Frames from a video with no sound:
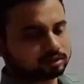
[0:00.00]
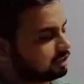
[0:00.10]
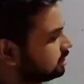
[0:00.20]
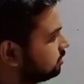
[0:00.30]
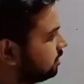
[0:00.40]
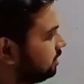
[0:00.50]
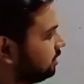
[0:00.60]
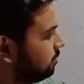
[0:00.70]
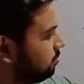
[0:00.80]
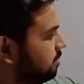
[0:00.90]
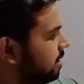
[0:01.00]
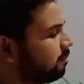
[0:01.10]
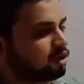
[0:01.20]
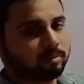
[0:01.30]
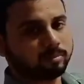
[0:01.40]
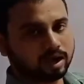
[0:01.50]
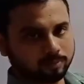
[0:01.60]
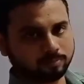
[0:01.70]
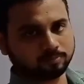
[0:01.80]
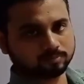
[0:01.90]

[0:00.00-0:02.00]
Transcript: teach you the memory map.